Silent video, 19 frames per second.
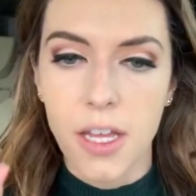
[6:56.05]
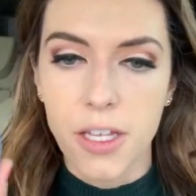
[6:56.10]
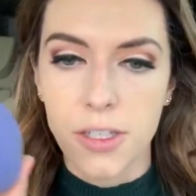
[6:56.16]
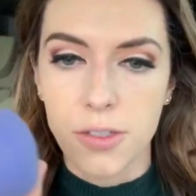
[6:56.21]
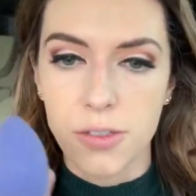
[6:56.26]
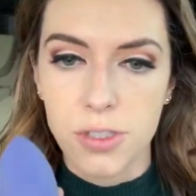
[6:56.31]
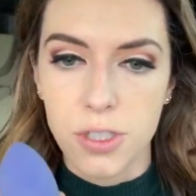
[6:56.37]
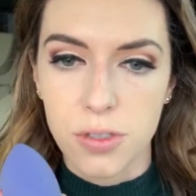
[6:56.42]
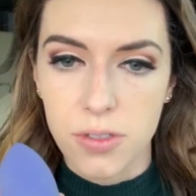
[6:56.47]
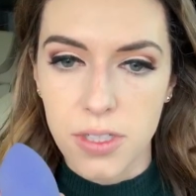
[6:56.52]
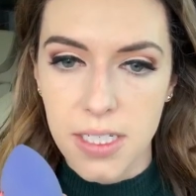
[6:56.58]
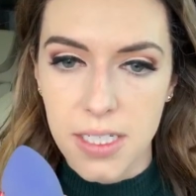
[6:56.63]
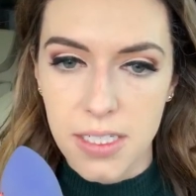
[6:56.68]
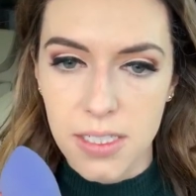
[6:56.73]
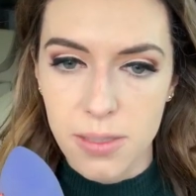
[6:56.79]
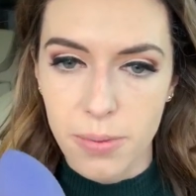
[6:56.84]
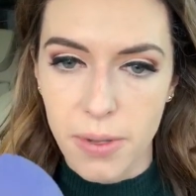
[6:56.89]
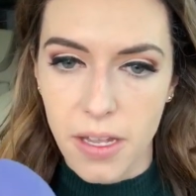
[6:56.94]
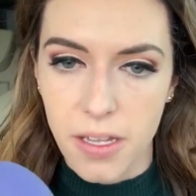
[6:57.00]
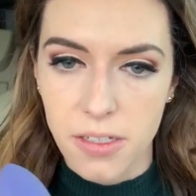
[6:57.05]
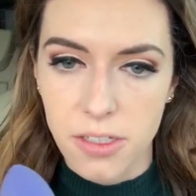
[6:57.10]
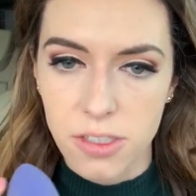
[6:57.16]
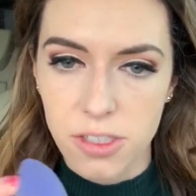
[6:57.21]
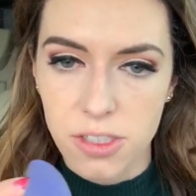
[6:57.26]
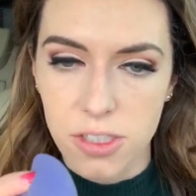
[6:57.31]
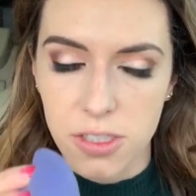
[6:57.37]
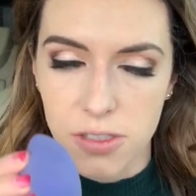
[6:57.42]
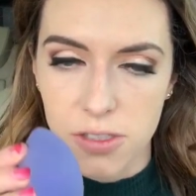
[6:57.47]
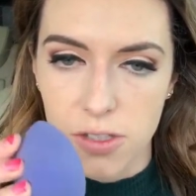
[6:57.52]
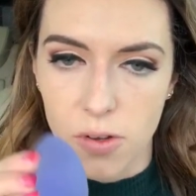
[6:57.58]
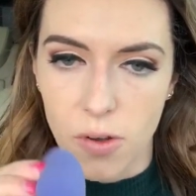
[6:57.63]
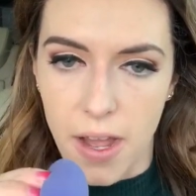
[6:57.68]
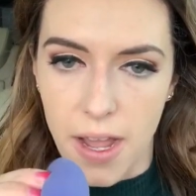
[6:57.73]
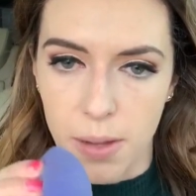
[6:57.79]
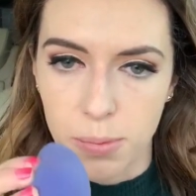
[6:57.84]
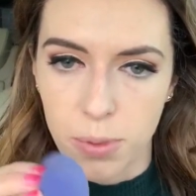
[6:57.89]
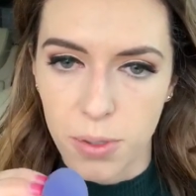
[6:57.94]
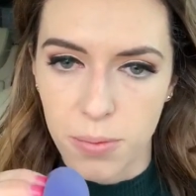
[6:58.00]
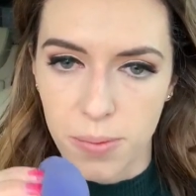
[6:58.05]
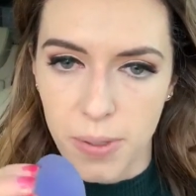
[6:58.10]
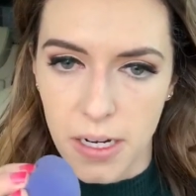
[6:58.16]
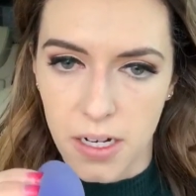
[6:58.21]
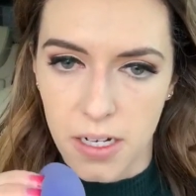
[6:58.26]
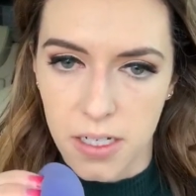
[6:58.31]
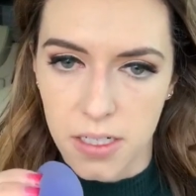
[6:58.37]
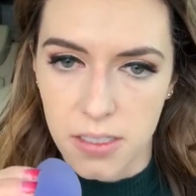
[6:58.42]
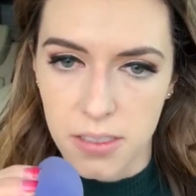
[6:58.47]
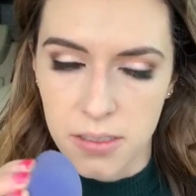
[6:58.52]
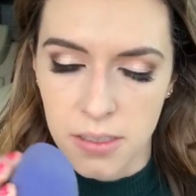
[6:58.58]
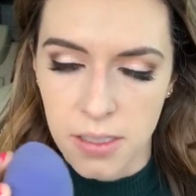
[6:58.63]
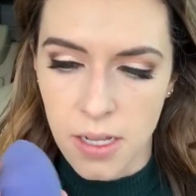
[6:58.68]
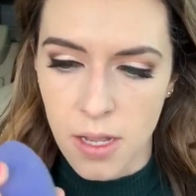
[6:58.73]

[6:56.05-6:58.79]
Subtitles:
You do need a sponge, so I prepared